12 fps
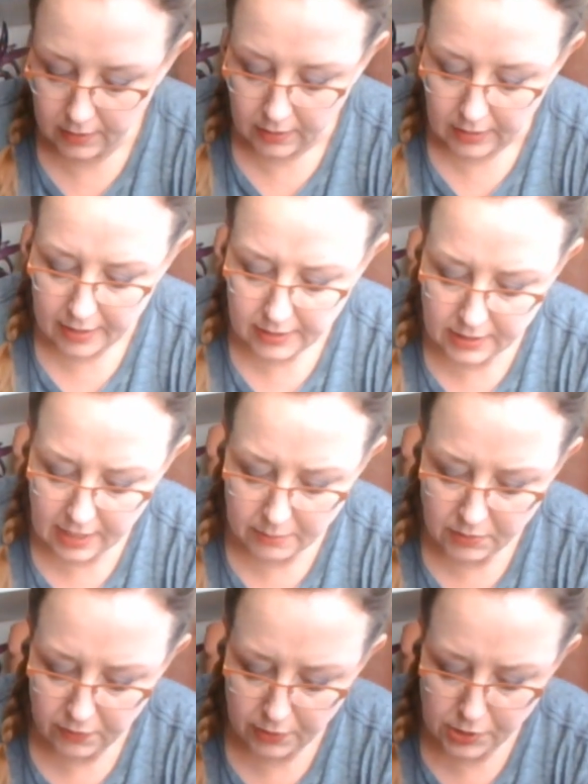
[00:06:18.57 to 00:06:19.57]
A lot of times
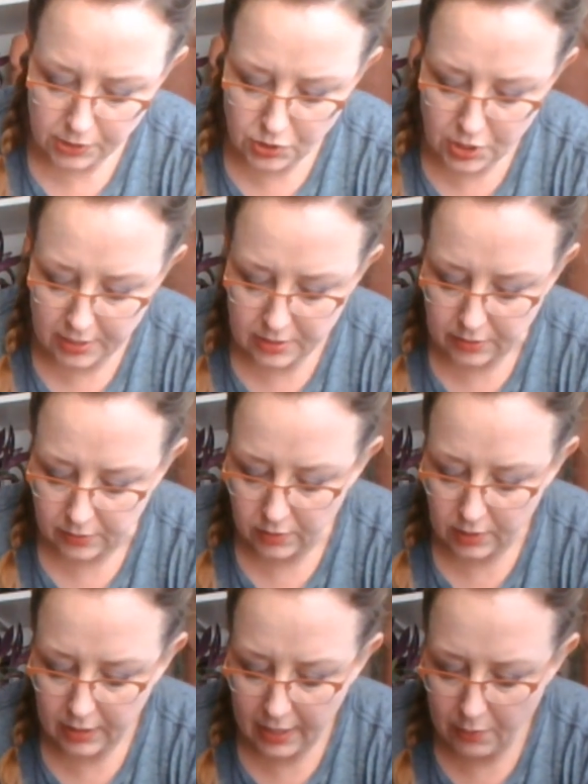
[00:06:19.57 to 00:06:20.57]
if you're just gentle, the
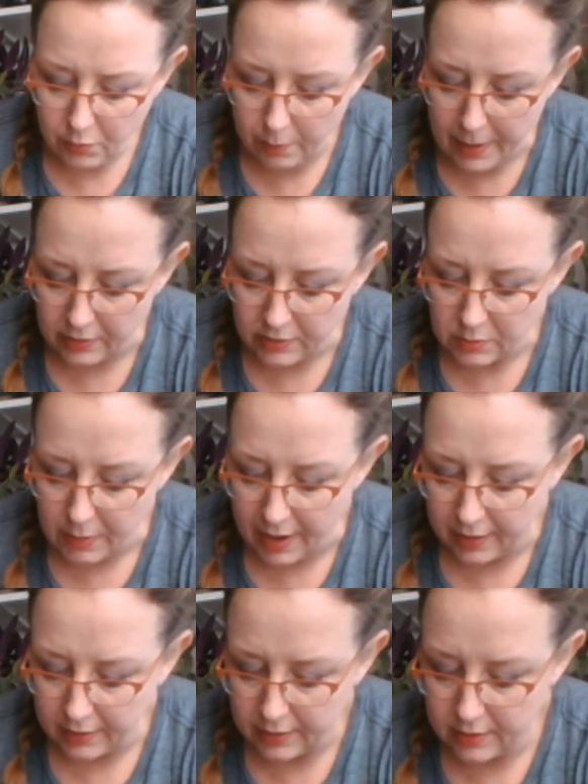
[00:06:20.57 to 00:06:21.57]
clay will bounce
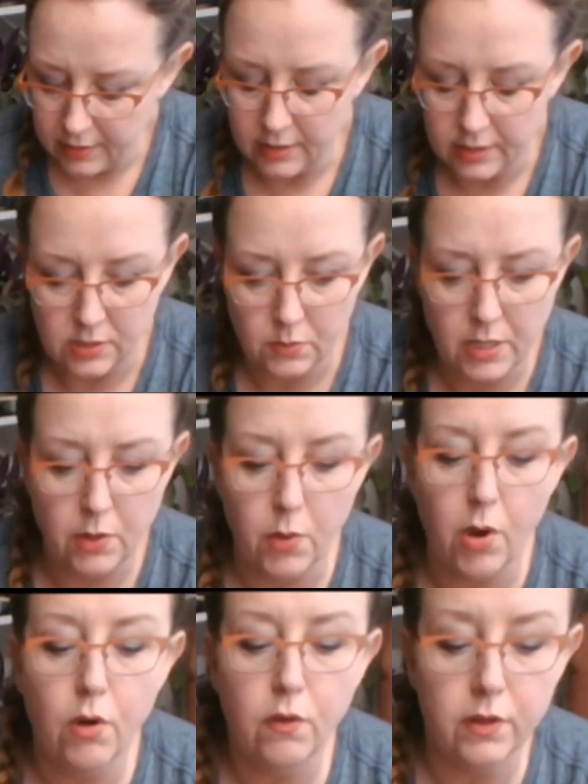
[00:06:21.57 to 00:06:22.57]
back. It's when you
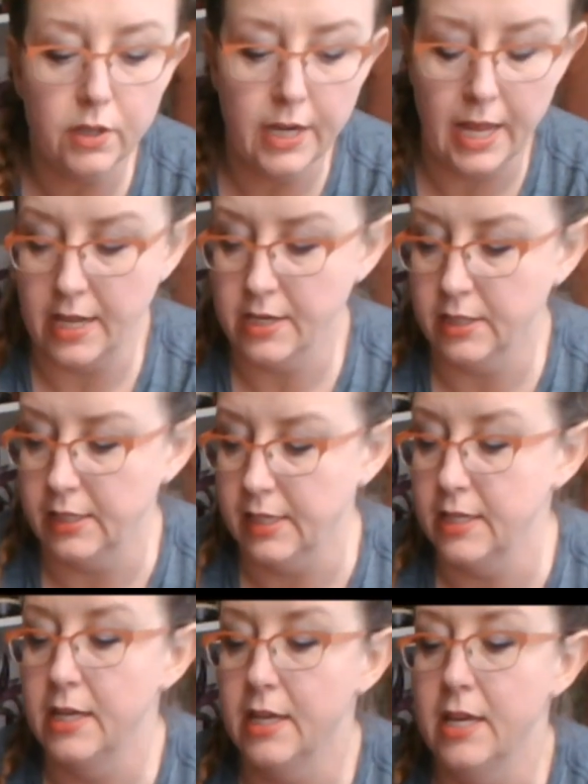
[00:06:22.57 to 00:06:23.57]
overhandle it
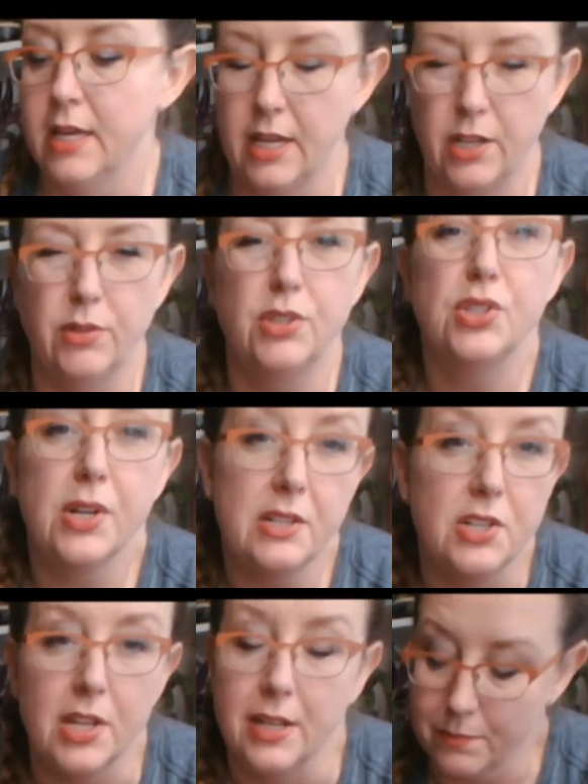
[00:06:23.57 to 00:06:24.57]
and you stretch
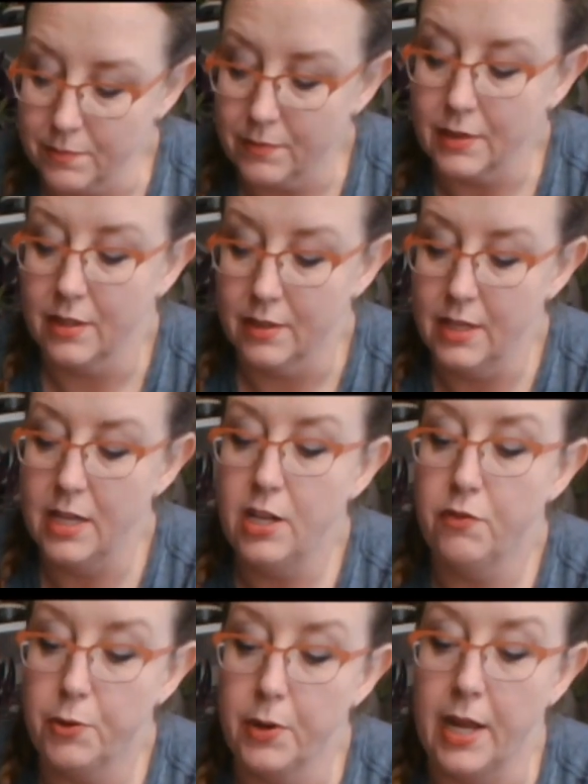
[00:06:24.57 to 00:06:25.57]
it, then
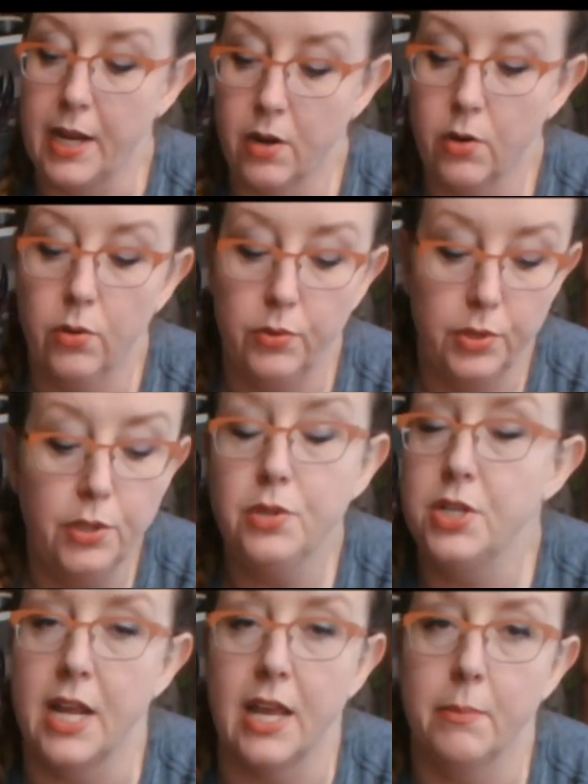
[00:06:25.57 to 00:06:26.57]
you've created a whole new
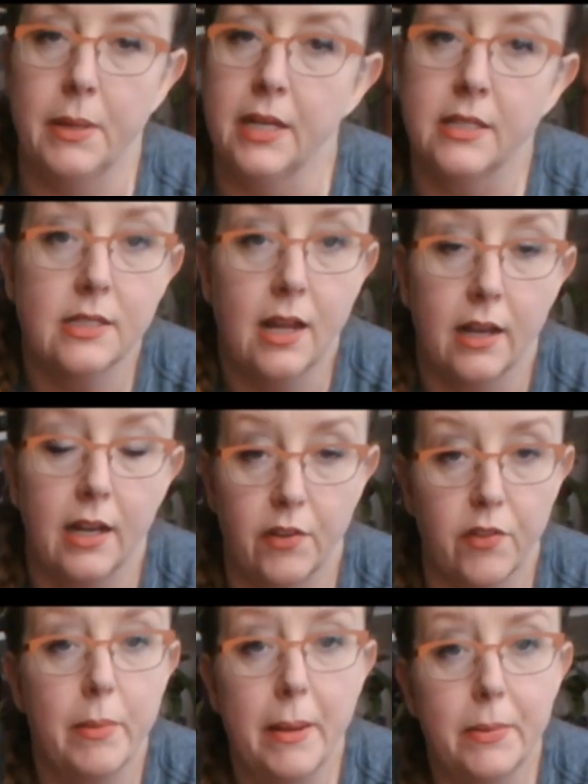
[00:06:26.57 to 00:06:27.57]
shape, and it's not going to
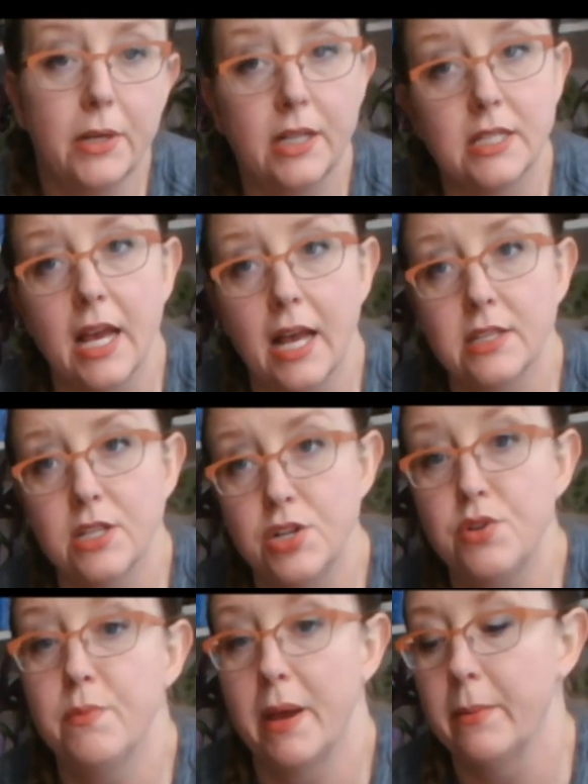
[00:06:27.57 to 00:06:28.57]
remember because it has a
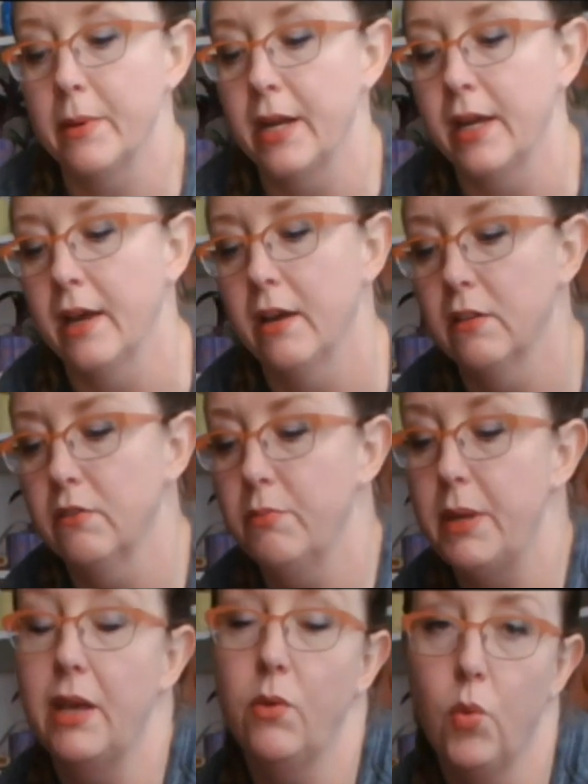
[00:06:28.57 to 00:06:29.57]
new memory of
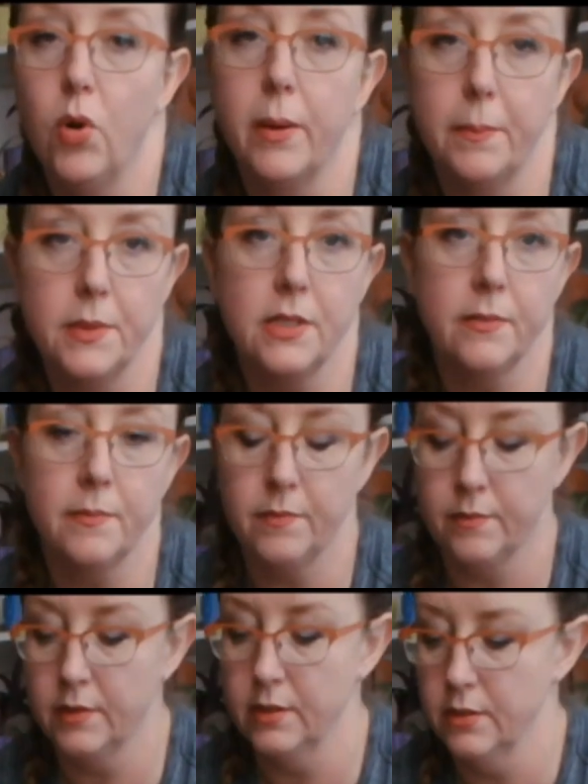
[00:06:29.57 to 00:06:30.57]
being warped.
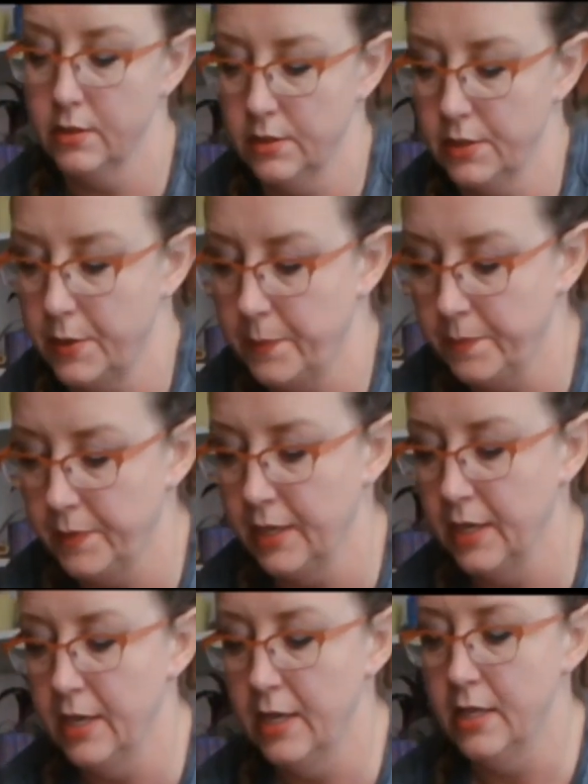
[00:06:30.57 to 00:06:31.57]
So
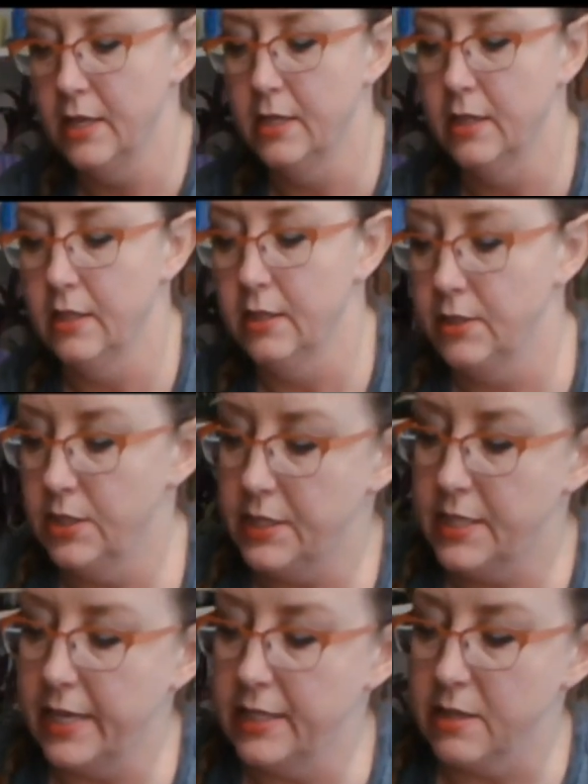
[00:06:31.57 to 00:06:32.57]
just
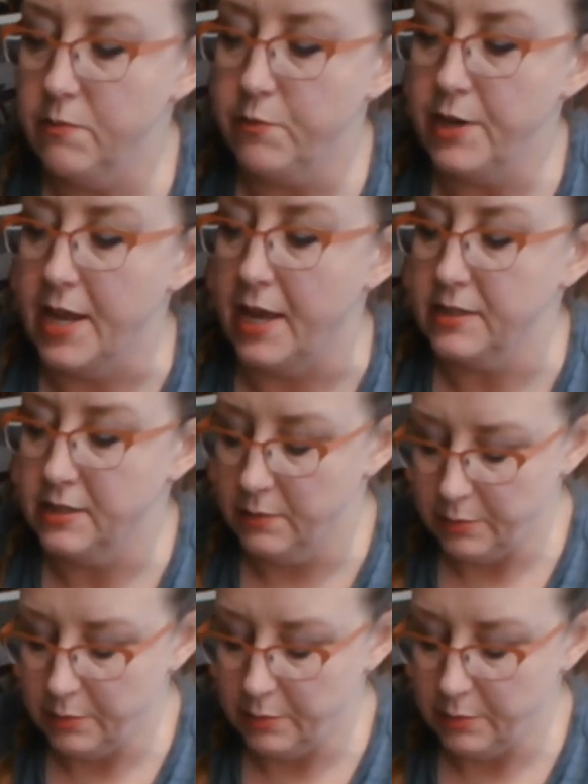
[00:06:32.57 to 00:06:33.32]
take some finesse and